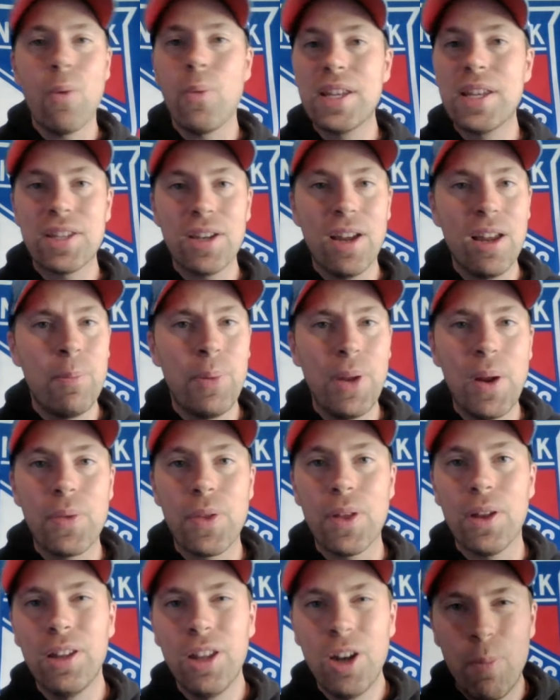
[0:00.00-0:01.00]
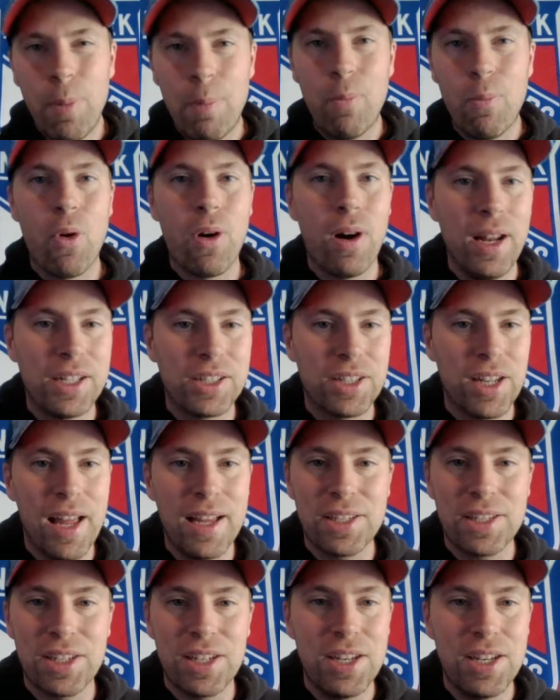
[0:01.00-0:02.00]
We saw him play with a little bit more edge
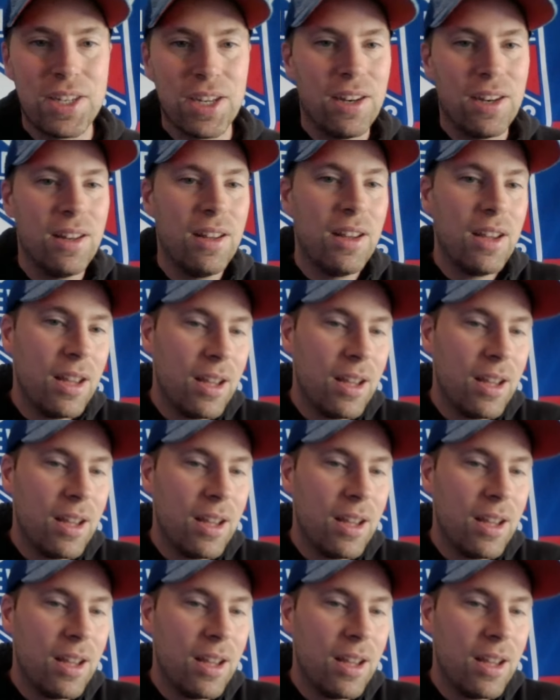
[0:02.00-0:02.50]
last season.